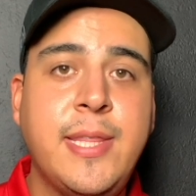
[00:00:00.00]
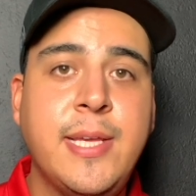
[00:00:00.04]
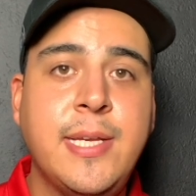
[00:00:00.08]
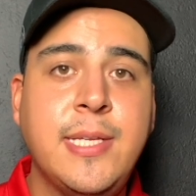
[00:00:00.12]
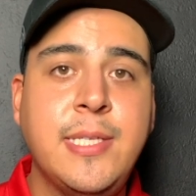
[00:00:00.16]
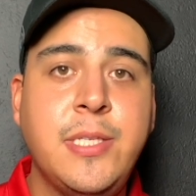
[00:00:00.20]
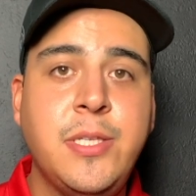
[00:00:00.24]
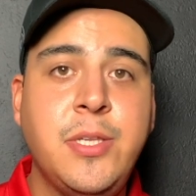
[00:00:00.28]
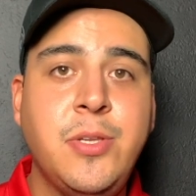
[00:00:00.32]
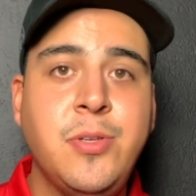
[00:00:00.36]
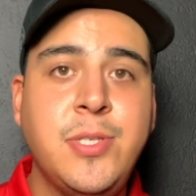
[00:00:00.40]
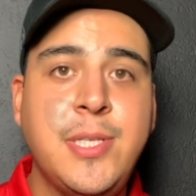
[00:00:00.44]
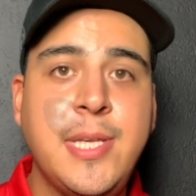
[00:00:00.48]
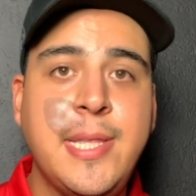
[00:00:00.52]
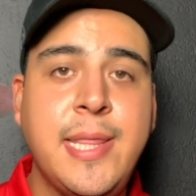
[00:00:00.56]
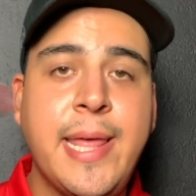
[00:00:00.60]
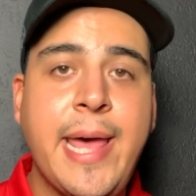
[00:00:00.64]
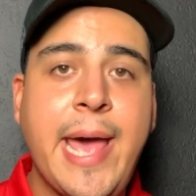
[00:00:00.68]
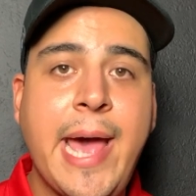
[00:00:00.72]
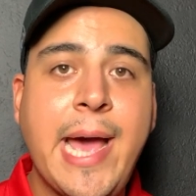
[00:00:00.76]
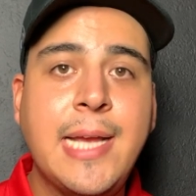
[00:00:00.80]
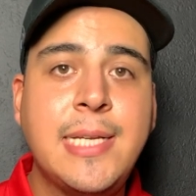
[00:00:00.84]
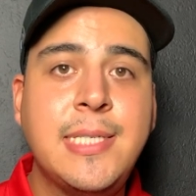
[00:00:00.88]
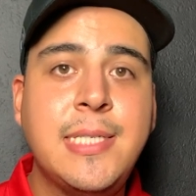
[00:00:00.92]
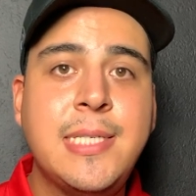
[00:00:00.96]
us using the
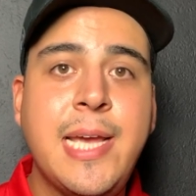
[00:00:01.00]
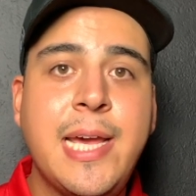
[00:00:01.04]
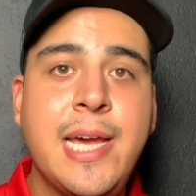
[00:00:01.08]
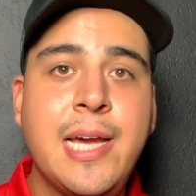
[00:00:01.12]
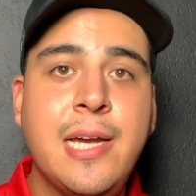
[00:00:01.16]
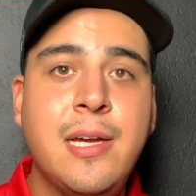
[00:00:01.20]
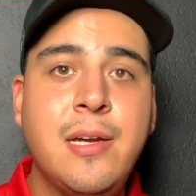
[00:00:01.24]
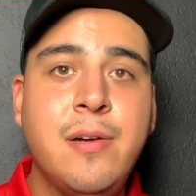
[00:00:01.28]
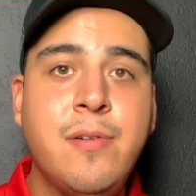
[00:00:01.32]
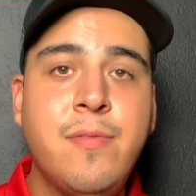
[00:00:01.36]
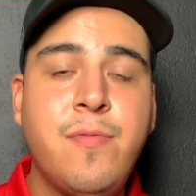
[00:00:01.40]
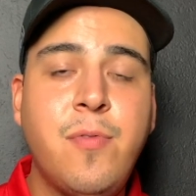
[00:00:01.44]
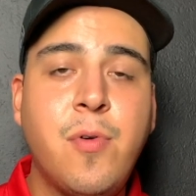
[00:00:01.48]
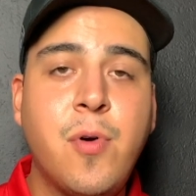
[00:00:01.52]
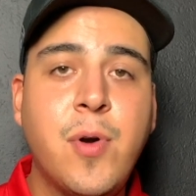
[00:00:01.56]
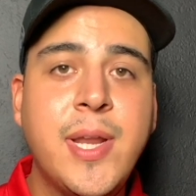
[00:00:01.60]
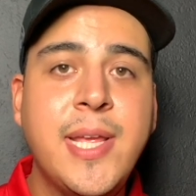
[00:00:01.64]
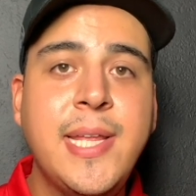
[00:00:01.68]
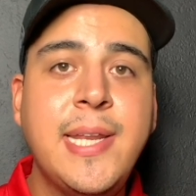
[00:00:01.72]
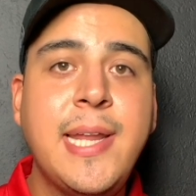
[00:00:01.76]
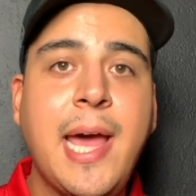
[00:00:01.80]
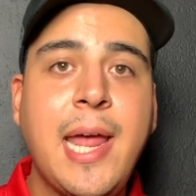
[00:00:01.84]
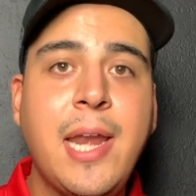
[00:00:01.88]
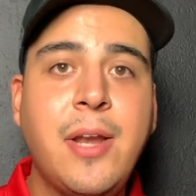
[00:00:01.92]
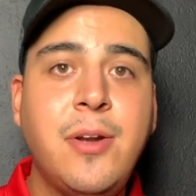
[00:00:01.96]
hashtag
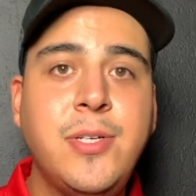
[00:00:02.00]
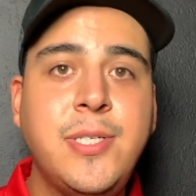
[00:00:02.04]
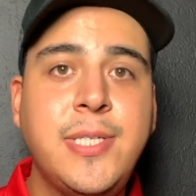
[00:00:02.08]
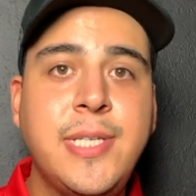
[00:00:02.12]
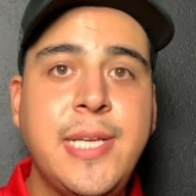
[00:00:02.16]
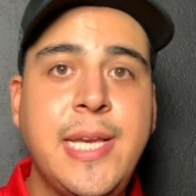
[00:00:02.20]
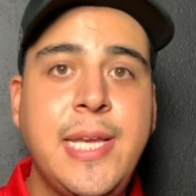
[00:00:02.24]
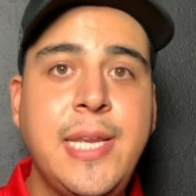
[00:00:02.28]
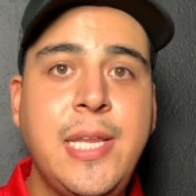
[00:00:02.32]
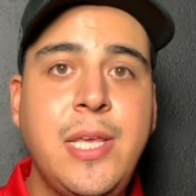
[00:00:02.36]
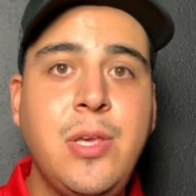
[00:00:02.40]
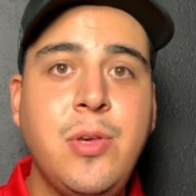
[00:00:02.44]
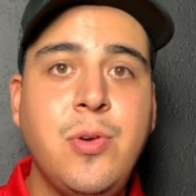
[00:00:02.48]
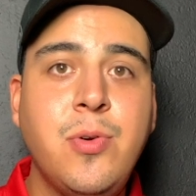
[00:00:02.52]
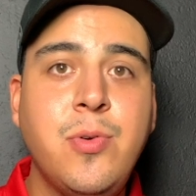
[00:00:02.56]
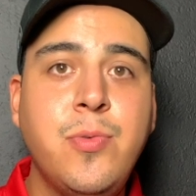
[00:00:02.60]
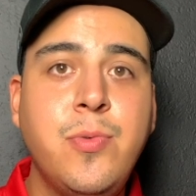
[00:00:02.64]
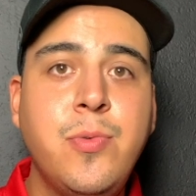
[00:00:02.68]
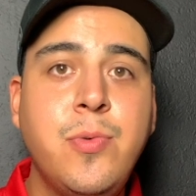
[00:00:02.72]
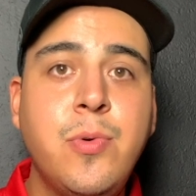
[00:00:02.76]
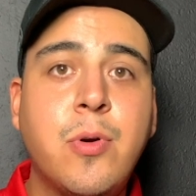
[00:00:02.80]
49ersedu